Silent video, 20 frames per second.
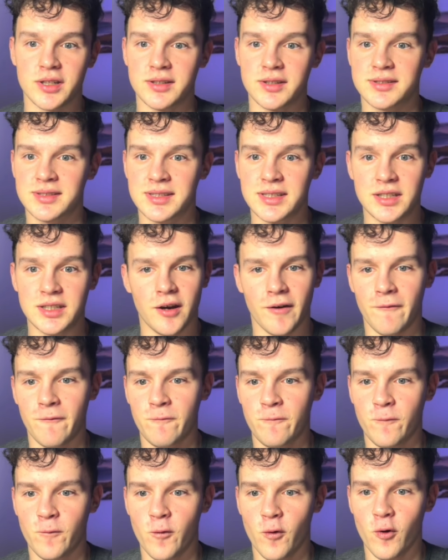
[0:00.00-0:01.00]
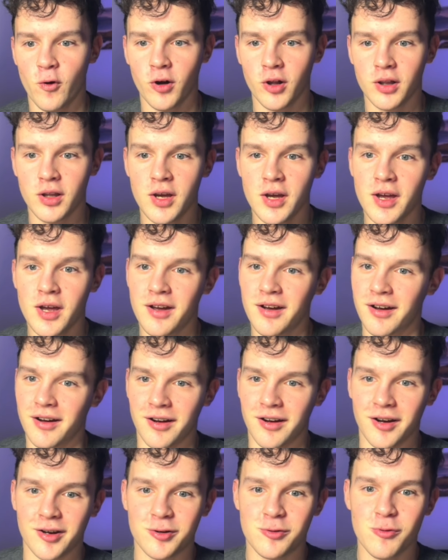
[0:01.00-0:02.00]
see a full
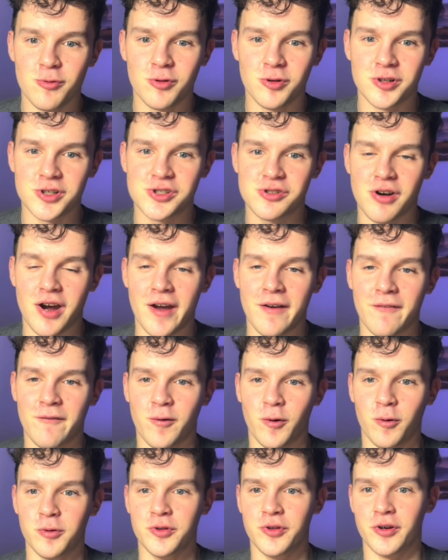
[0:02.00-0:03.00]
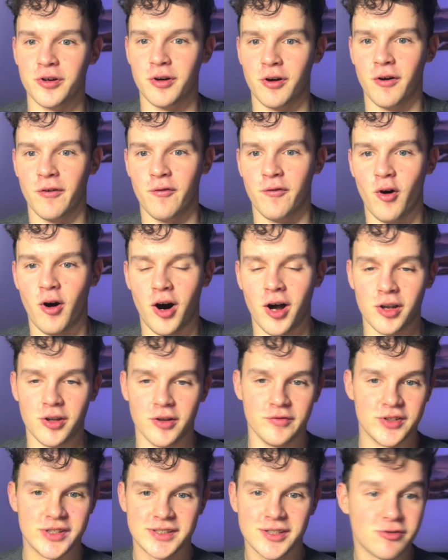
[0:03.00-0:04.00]
Google Drive folder of all
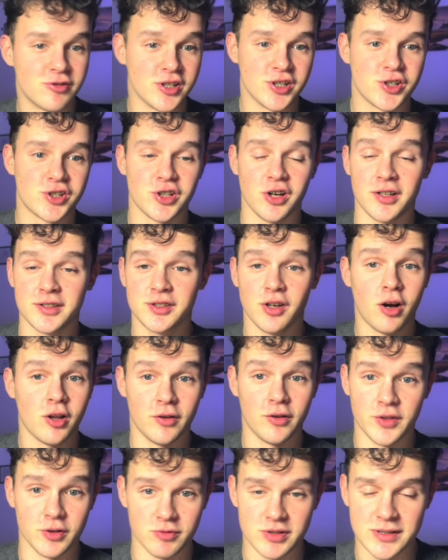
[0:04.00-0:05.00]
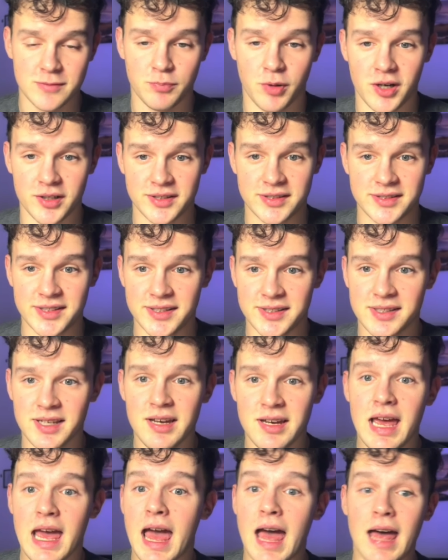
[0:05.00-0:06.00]
of the screenshots, all of the responses.
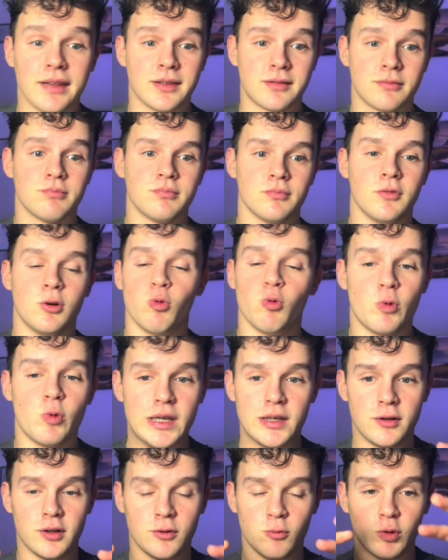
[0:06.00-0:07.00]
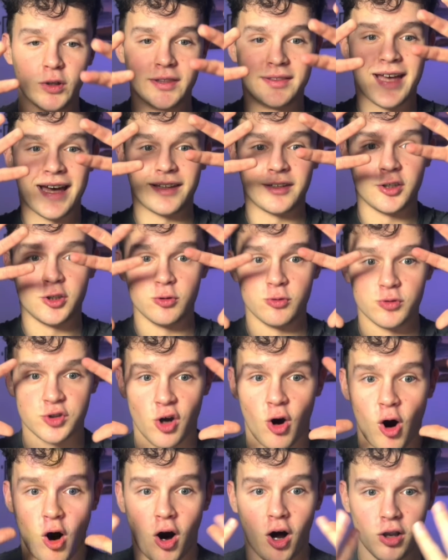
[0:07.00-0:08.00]
And we would then use
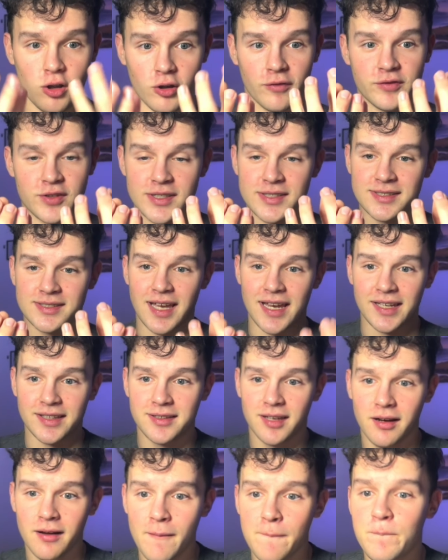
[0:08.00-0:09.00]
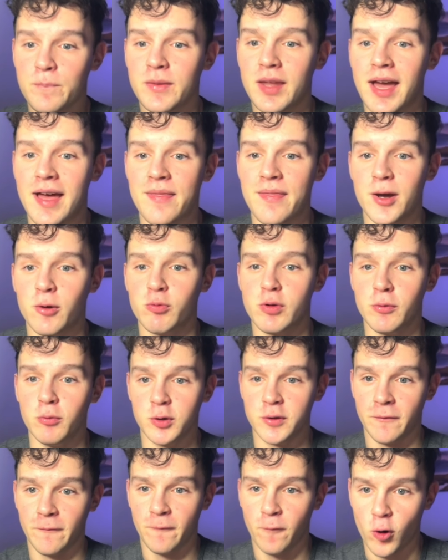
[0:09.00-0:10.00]
all of this data, and then we
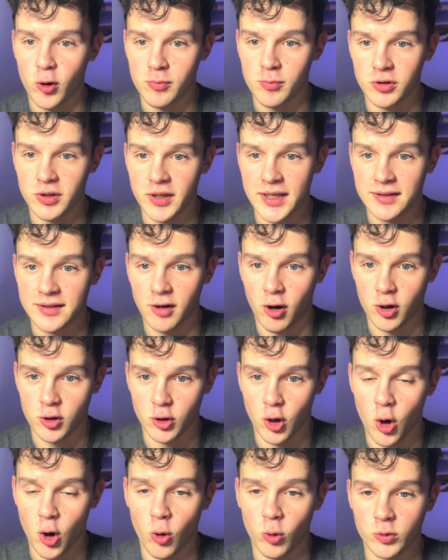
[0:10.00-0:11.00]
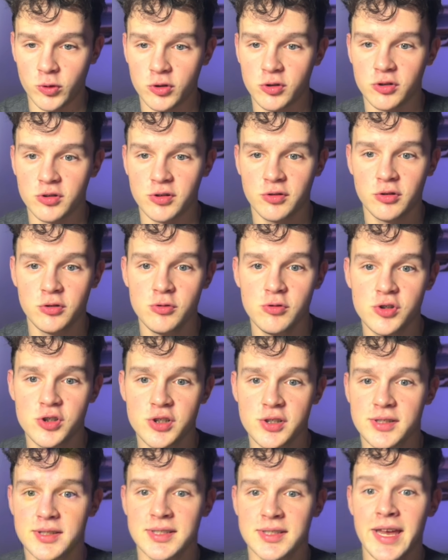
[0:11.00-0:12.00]
would formulate our own
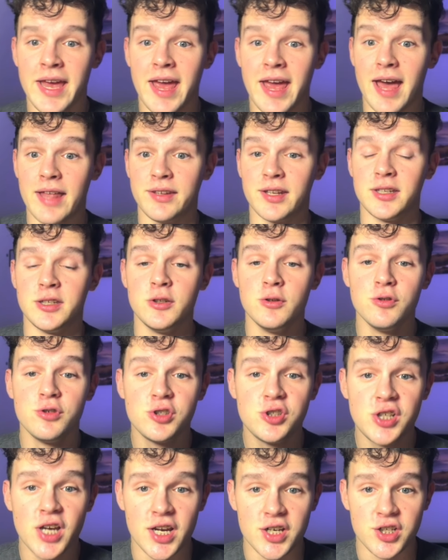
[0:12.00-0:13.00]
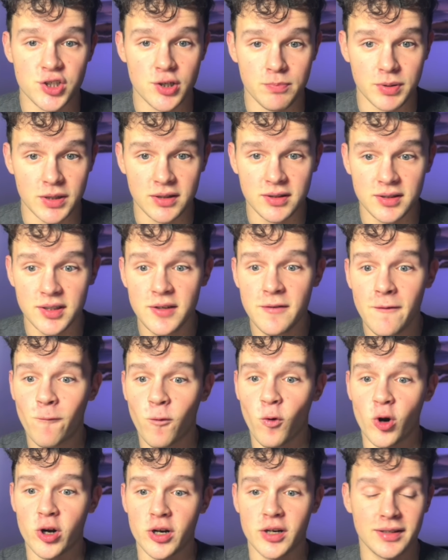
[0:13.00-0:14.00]
conclusions and then use ChatGPT
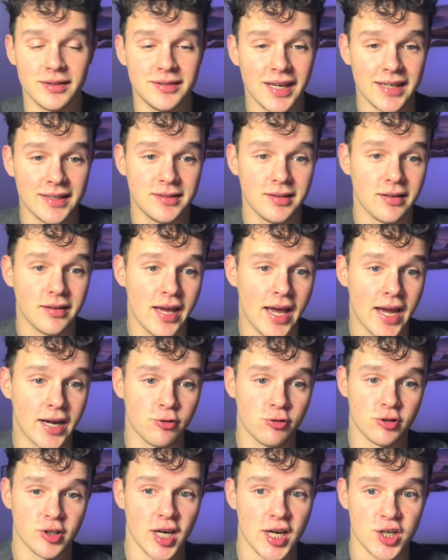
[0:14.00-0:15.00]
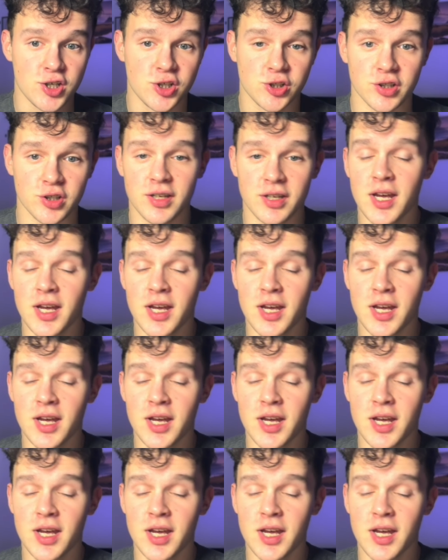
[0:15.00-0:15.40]
for data aggregation.